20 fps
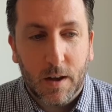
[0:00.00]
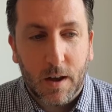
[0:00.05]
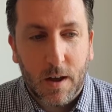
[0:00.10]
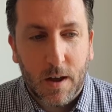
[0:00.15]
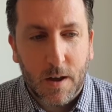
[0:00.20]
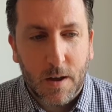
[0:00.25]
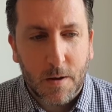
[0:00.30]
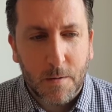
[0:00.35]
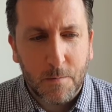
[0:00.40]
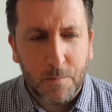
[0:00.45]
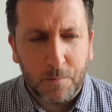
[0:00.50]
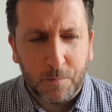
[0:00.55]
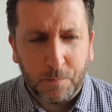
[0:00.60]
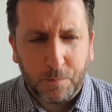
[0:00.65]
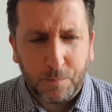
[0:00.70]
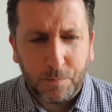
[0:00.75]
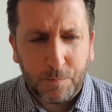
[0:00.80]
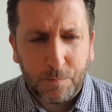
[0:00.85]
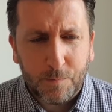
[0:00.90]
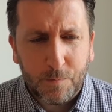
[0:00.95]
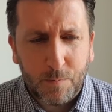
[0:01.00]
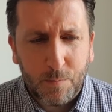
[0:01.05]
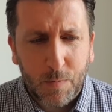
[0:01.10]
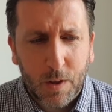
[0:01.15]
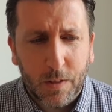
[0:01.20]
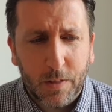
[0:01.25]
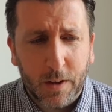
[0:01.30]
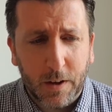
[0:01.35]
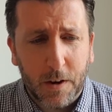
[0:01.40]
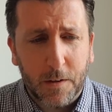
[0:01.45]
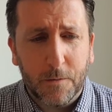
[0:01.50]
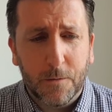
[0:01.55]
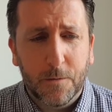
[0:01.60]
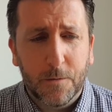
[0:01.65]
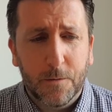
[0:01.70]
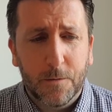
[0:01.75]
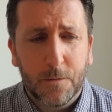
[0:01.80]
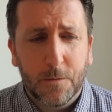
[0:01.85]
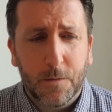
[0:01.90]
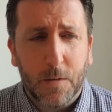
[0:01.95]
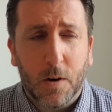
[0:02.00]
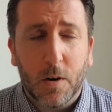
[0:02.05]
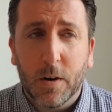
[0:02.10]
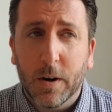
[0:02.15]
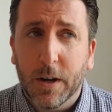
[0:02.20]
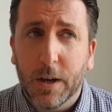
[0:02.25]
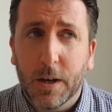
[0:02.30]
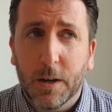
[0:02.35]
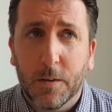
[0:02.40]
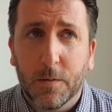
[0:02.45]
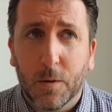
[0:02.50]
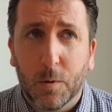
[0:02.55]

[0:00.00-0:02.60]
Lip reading: I think they're five.